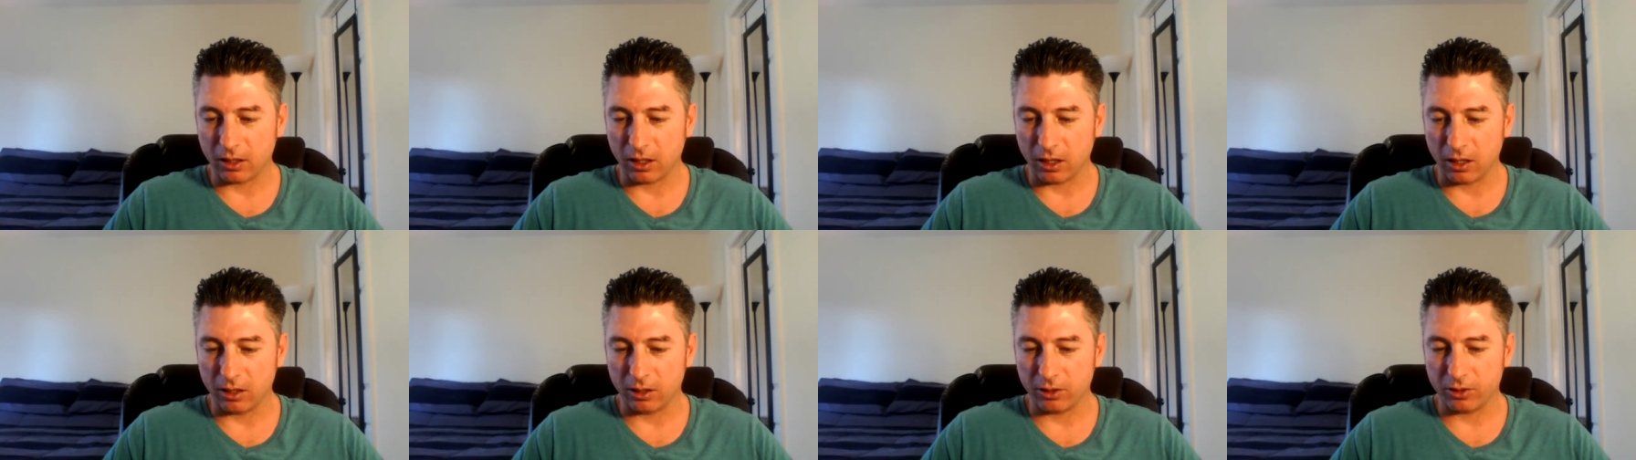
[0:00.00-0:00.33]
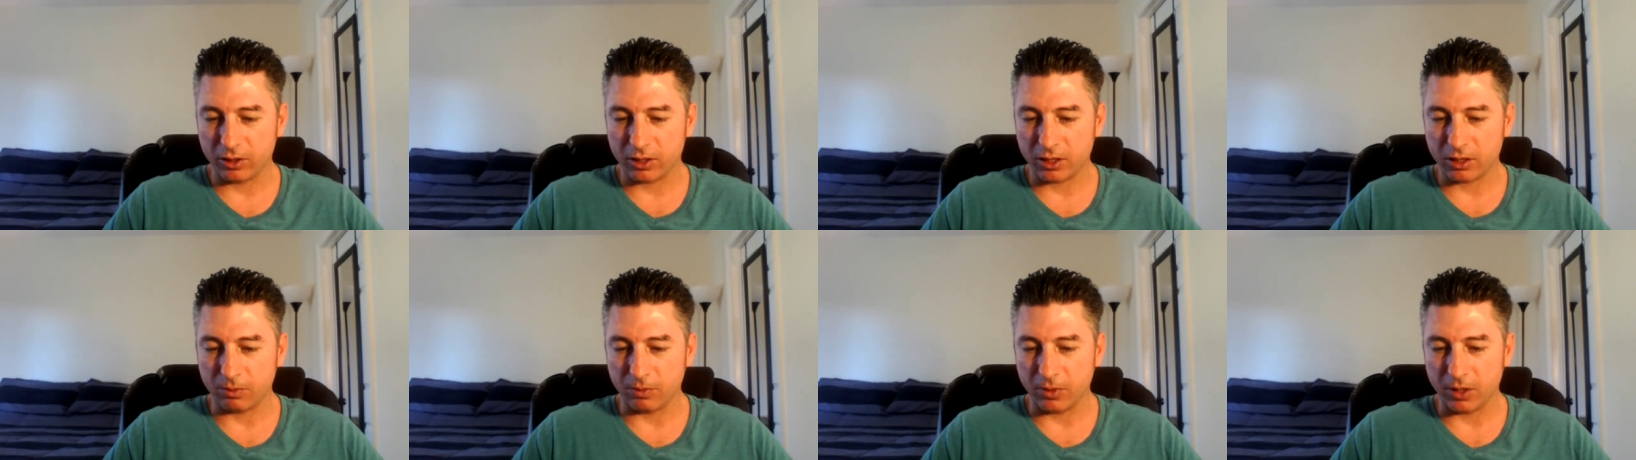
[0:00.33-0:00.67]

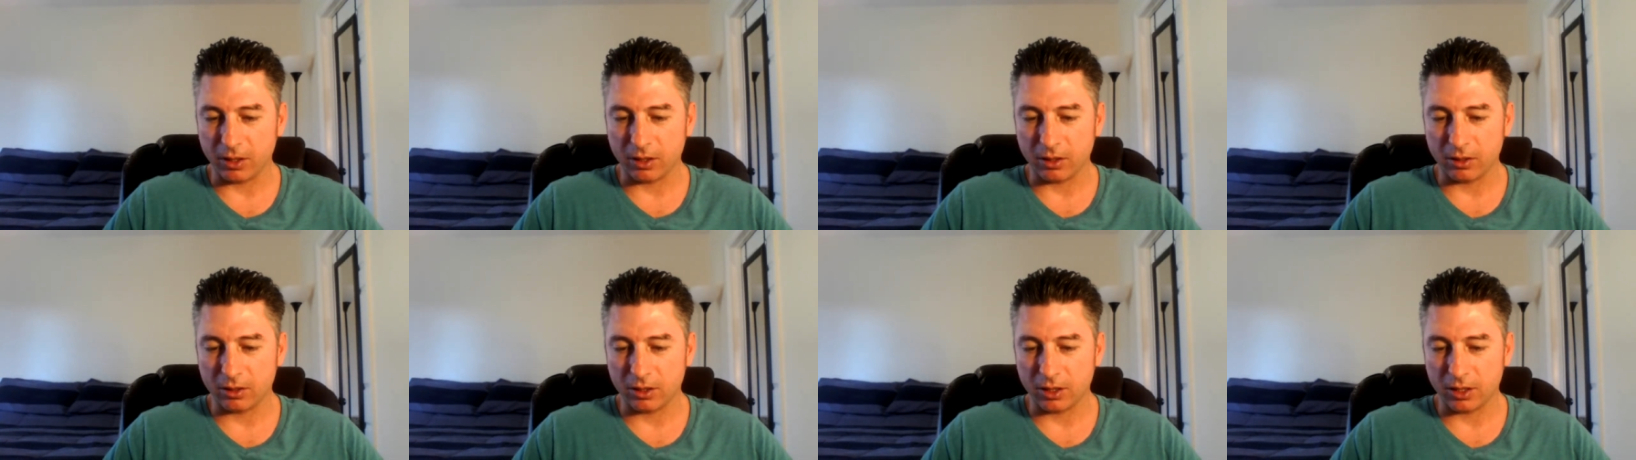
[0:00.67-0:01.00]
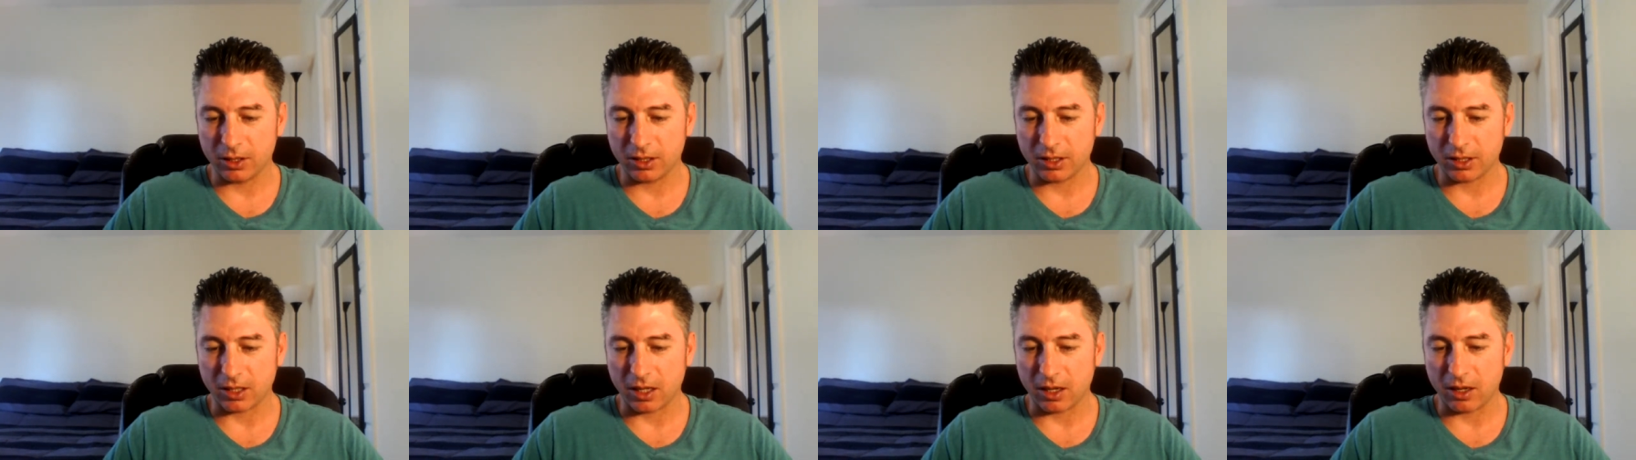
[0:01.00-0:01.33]
congressman
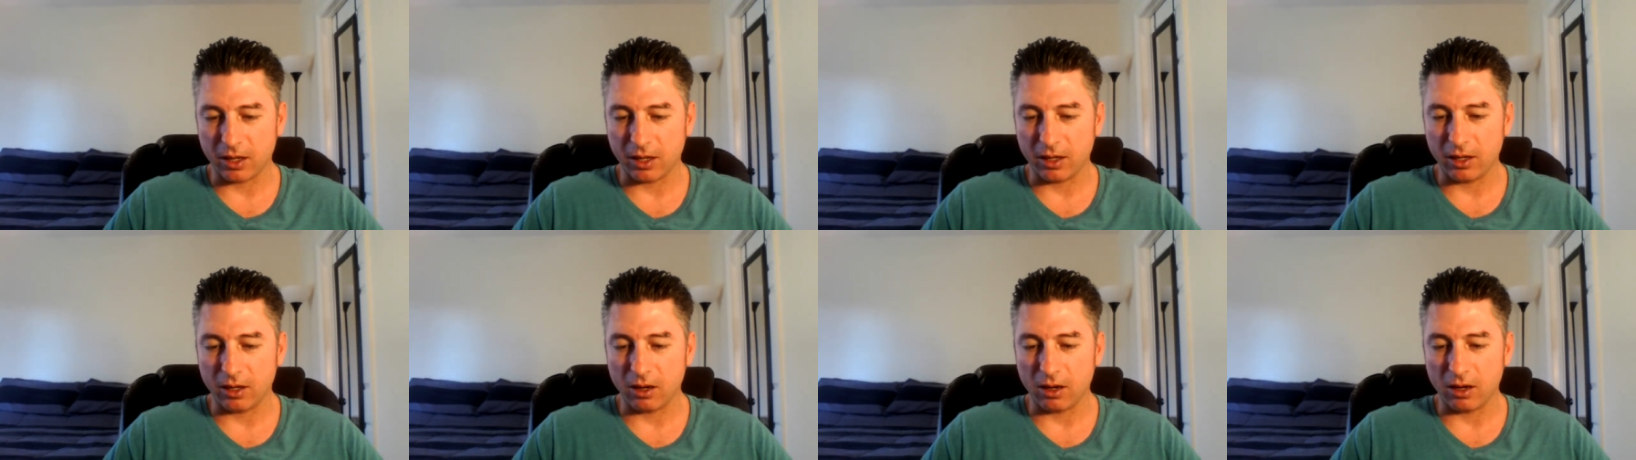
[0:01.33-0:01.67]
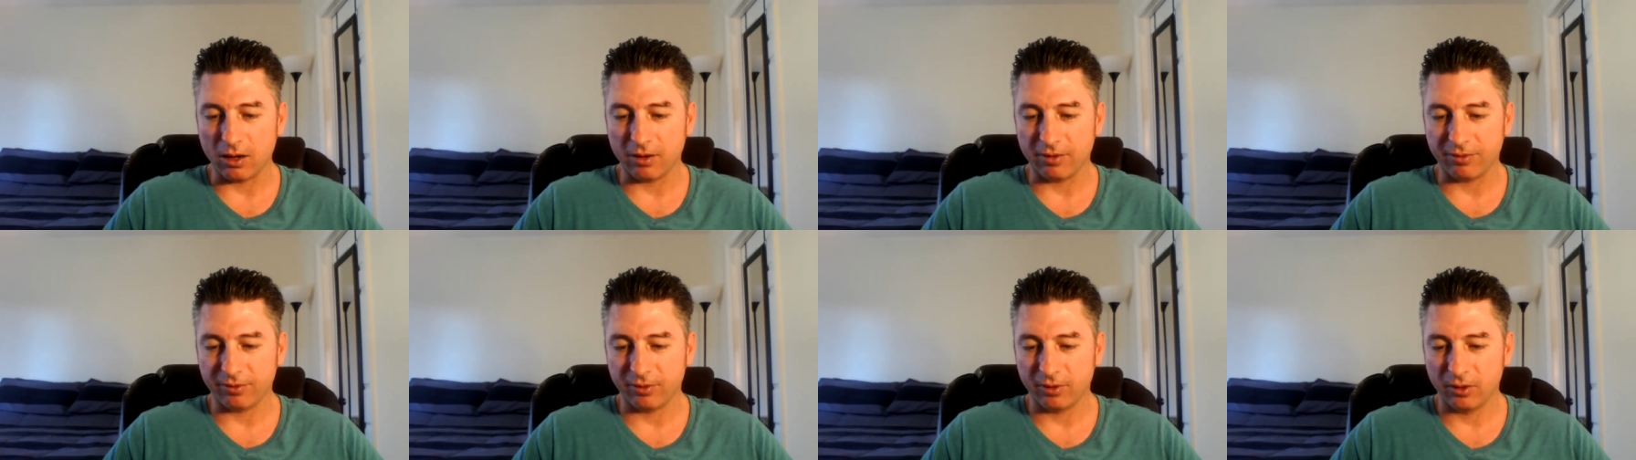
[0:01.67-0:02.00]
to sign
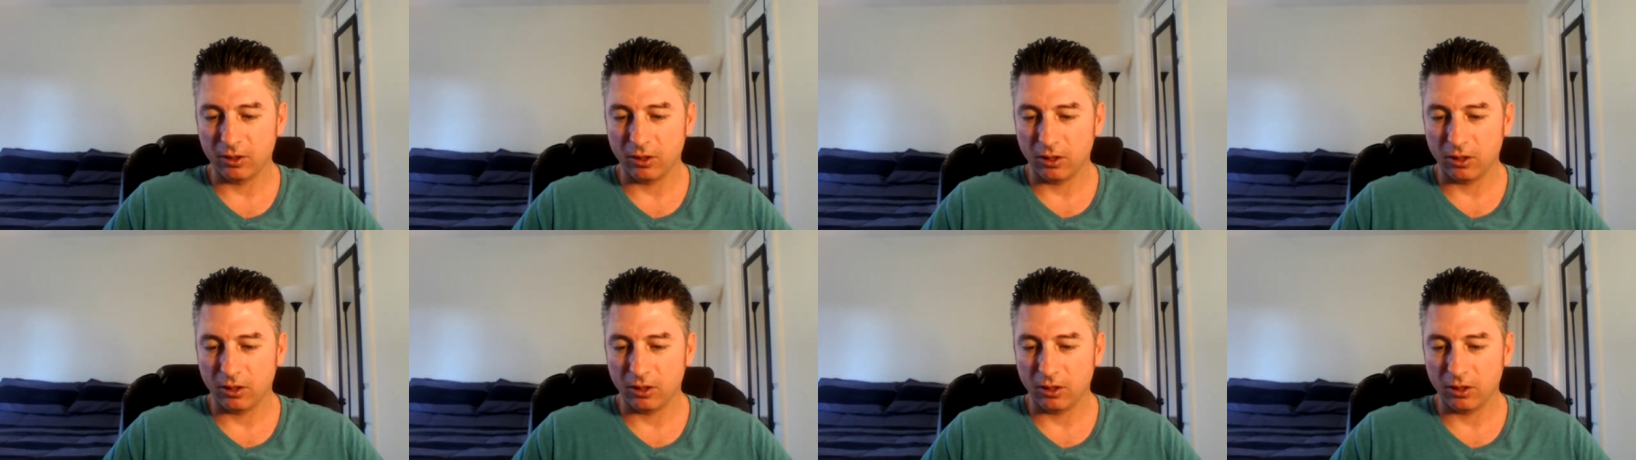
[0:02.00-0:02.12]
off